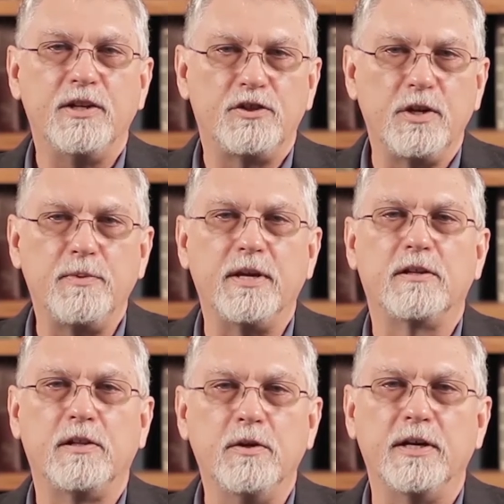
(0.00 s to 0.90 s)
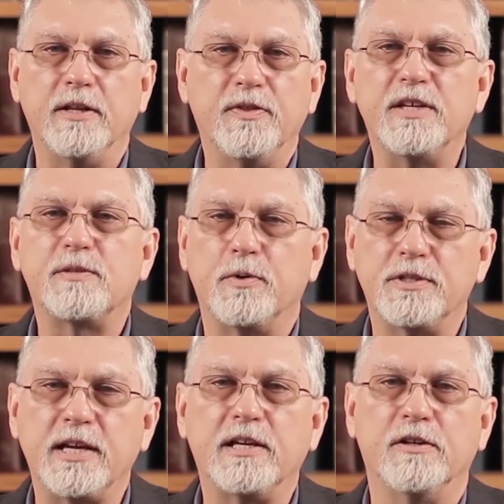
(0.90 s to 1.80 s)
and should be included in this
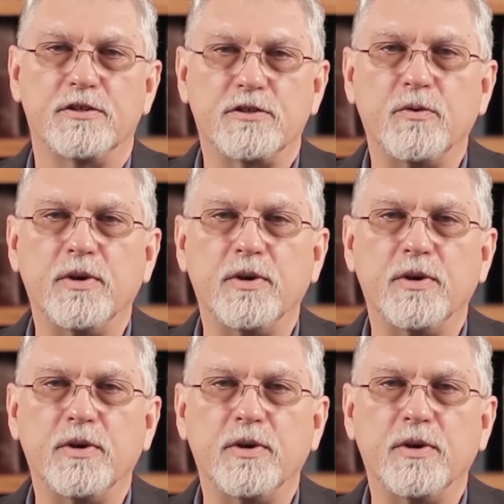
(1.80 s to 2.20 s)
particular